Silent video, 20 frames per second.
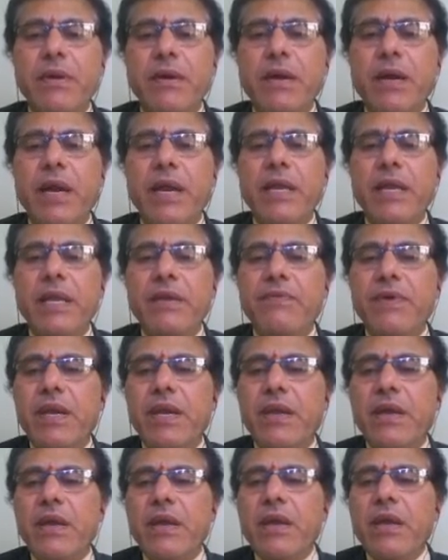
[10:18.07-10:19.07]
and
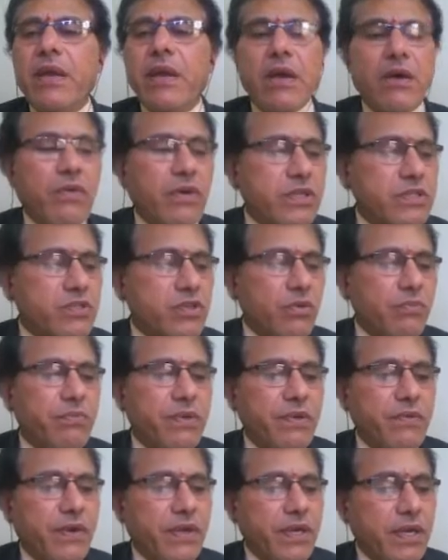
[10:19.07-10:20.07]
even what is now
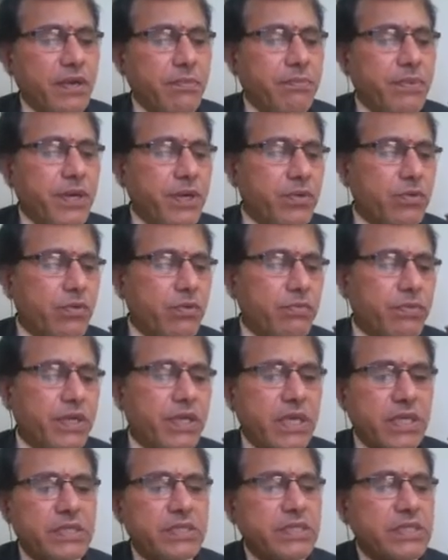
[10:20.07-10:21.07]
B1 and B2,
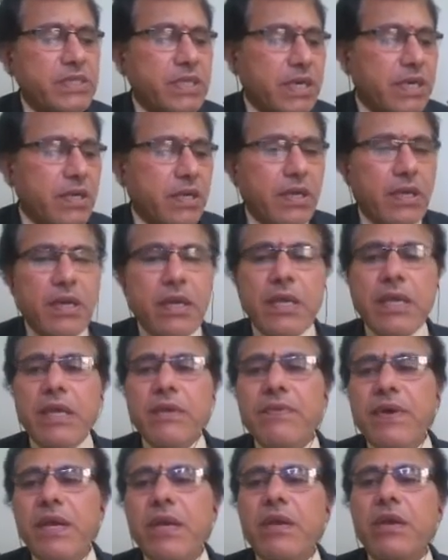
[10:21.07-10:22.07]
because these are
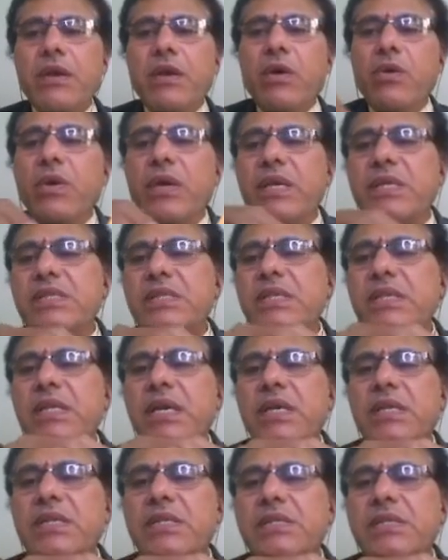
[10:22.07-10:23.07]
even. Now you can see
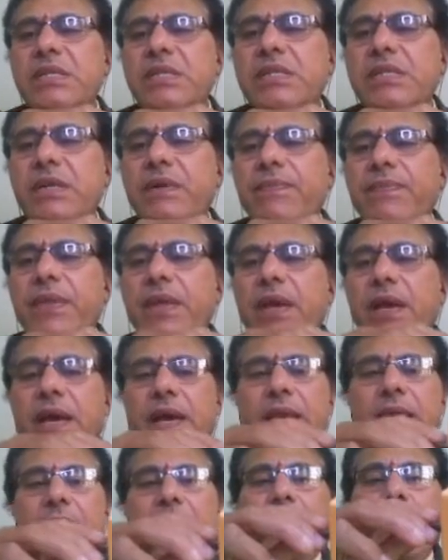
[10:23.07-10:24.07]
that this is
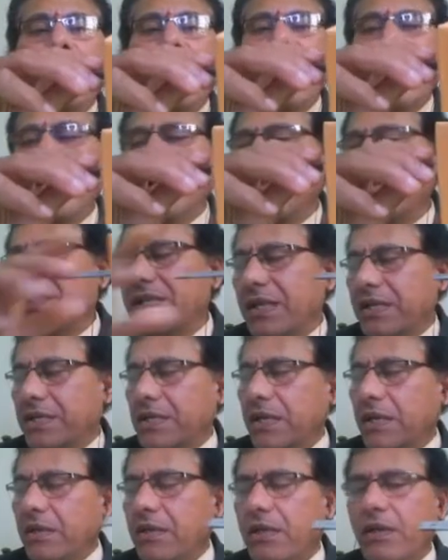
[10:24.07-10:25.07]
an equal angle
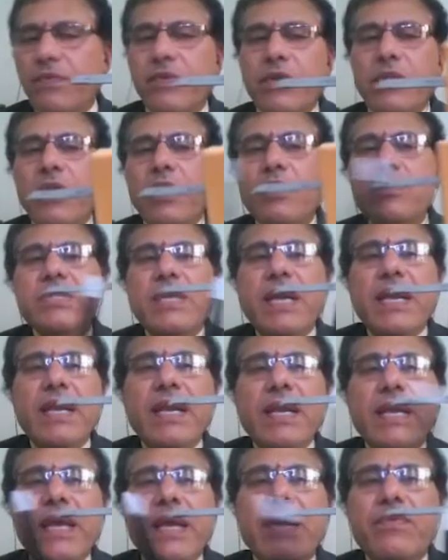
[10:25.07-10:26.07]
section. Therefore, the outstanding
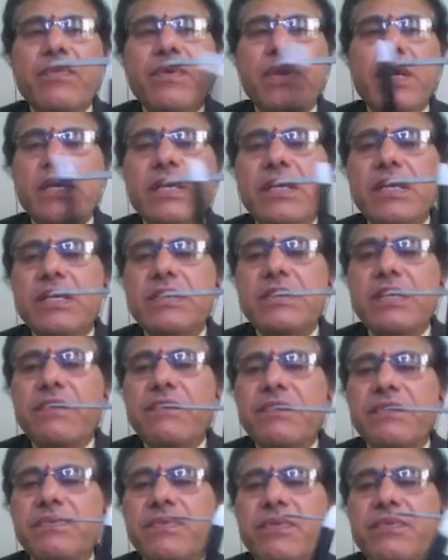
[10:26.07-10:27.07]
leg
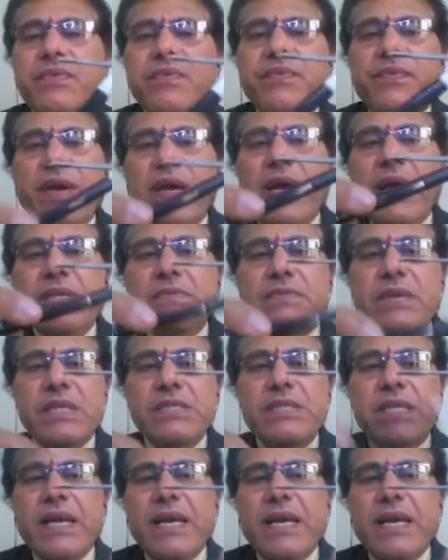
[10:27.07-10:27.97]
itself is 55, as well as the